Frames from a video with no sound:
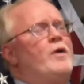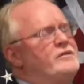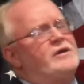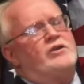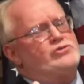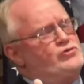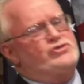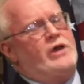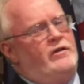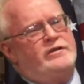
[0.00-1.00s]
want to tell us who's
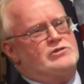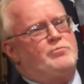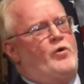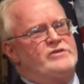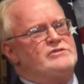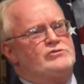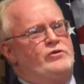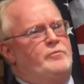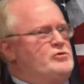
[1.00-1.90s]
selling this poison to you,